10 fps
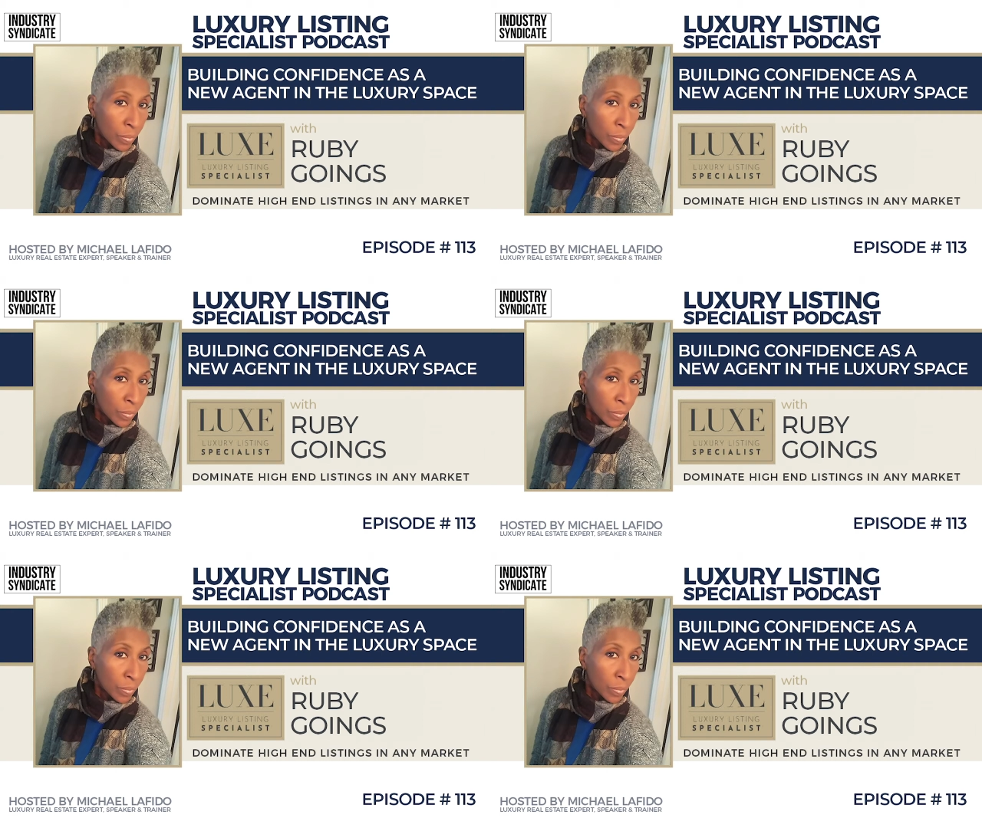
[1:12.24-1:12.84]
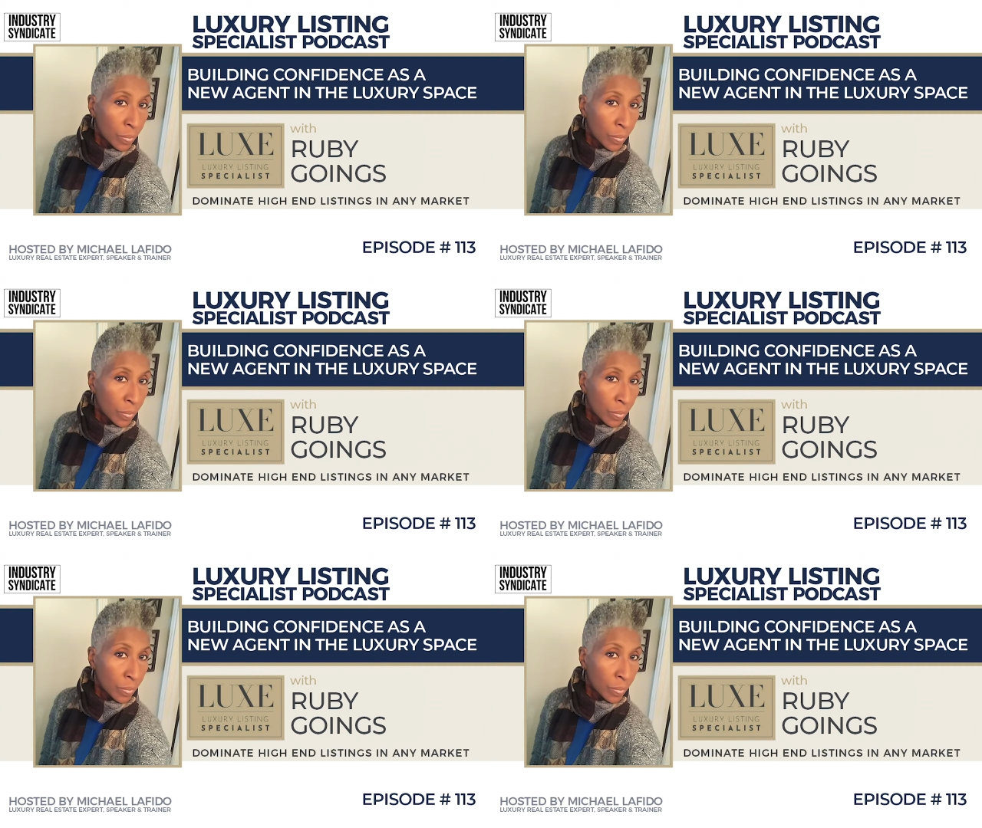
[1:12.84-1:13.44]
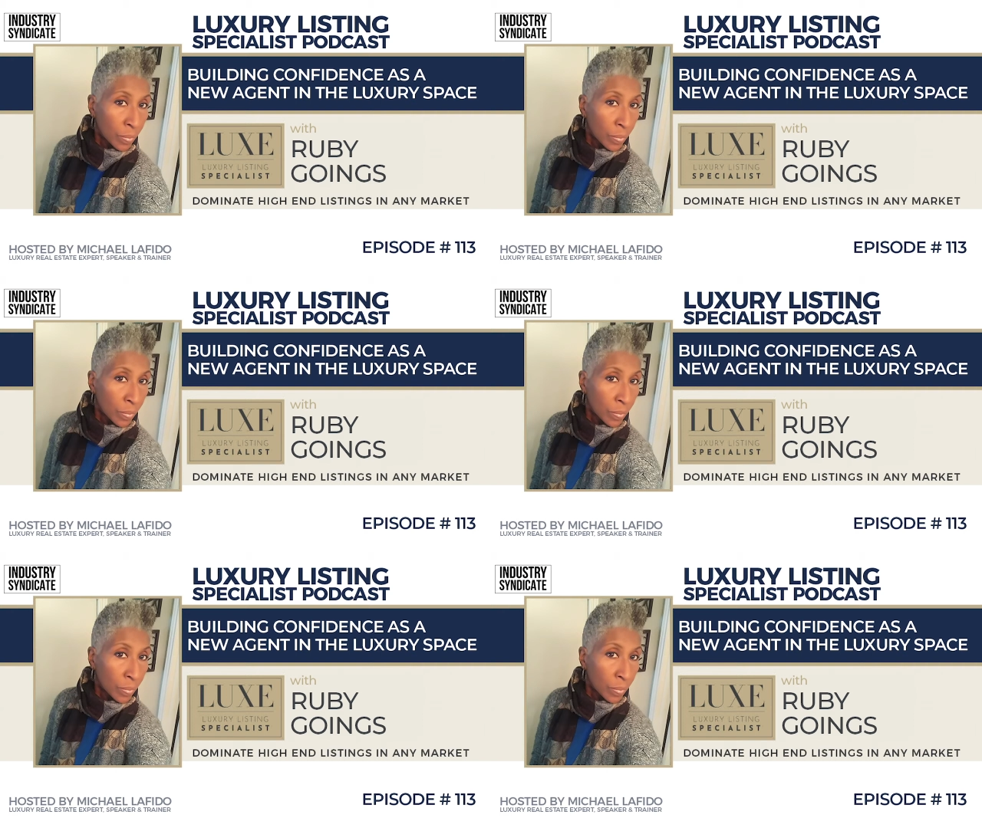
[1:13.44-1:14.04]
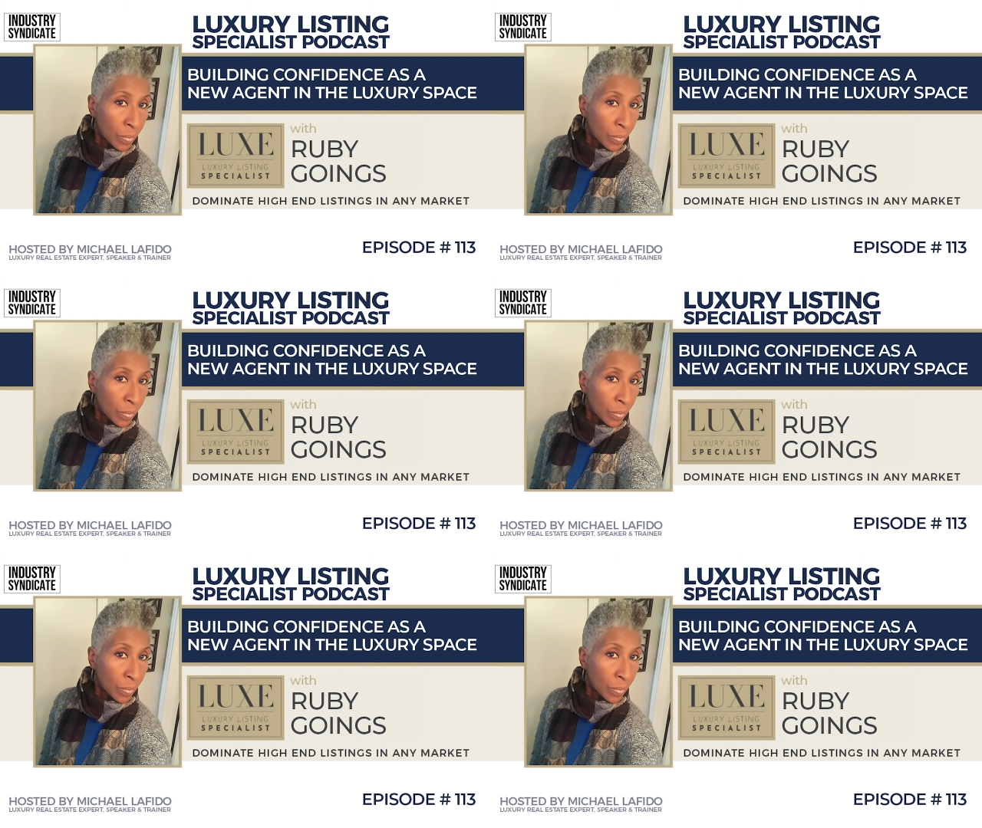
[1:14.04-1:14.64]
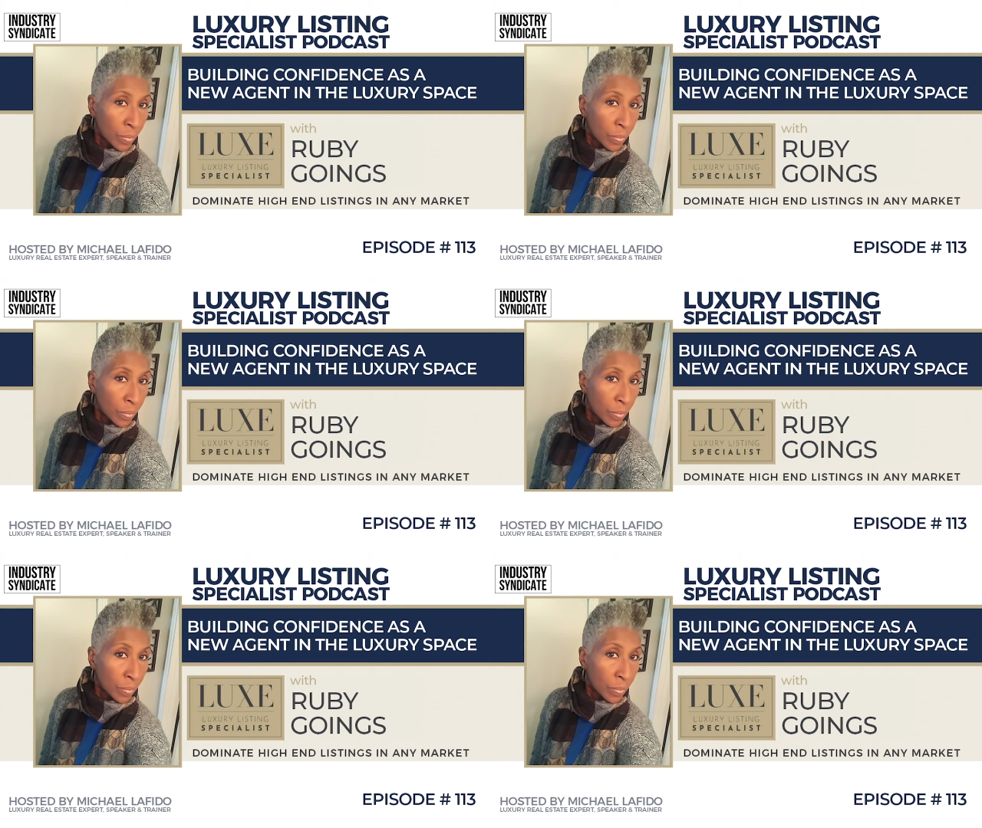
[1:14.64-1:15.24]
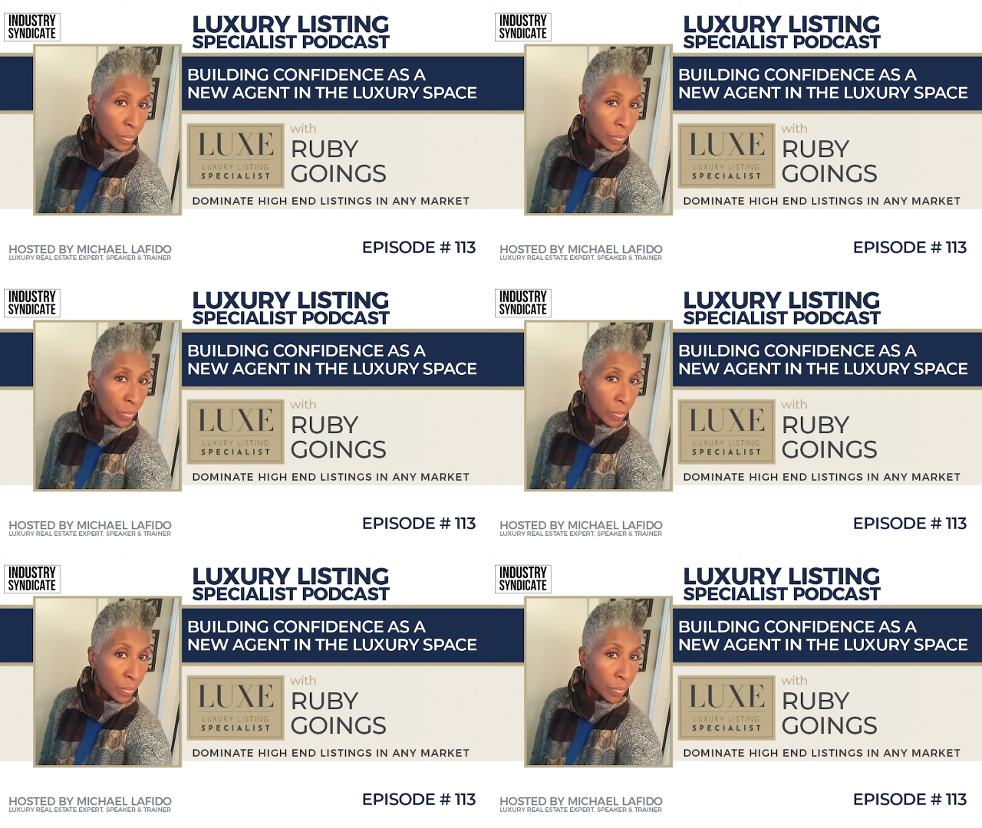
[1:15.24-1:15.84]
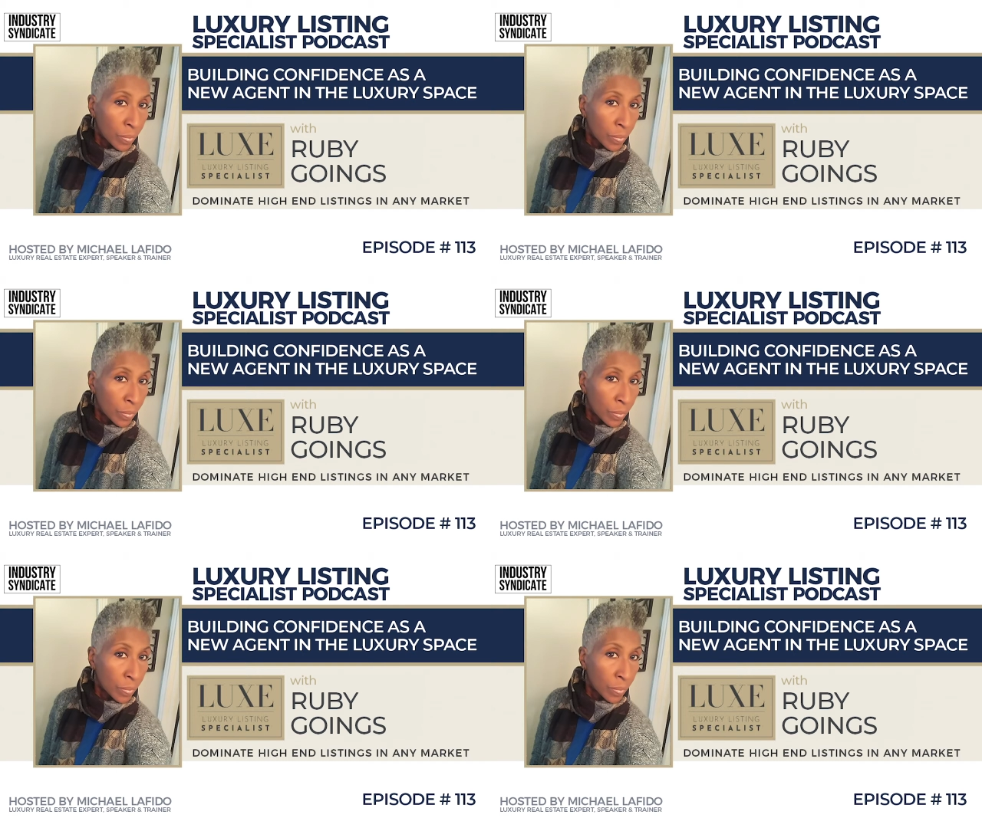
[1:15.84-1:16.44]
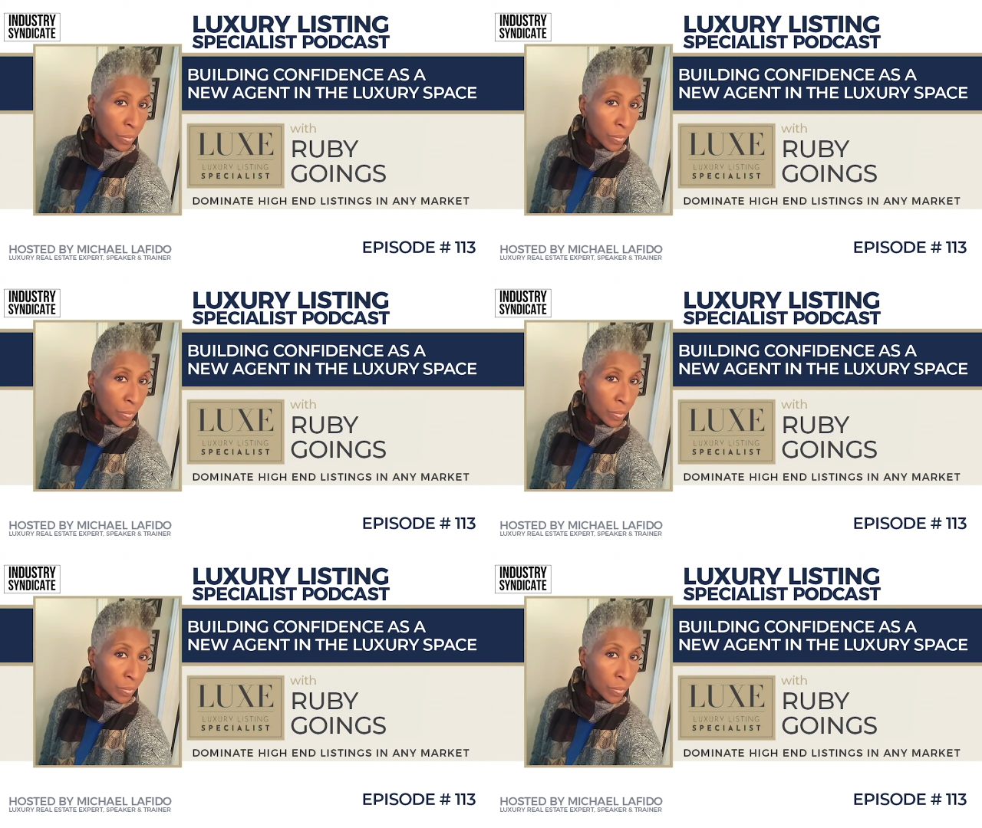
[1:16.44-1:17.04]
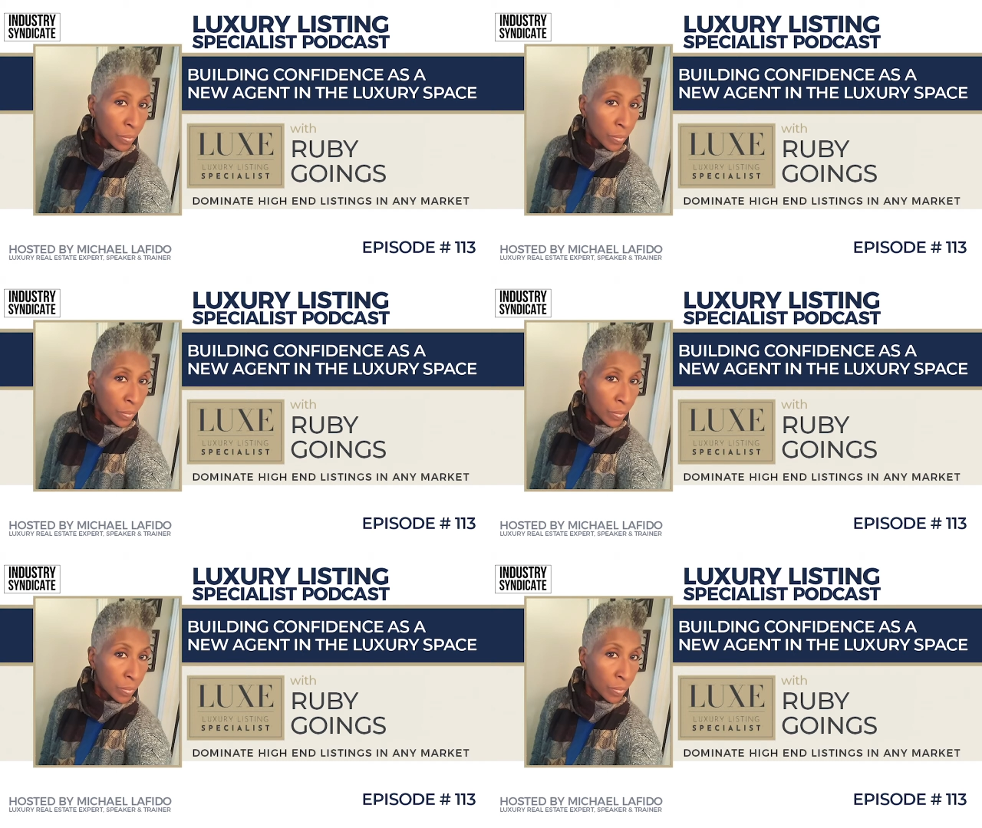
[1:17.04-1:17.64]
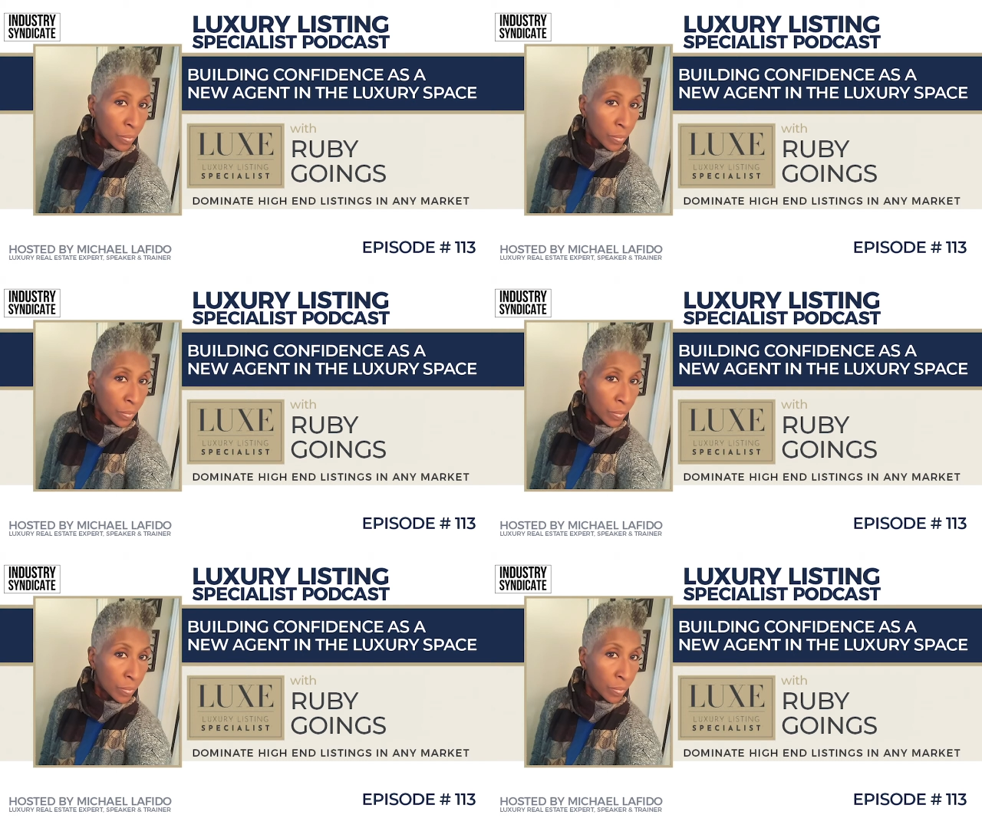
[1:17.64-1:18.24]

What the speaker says: This is a still picture; no speech is visible.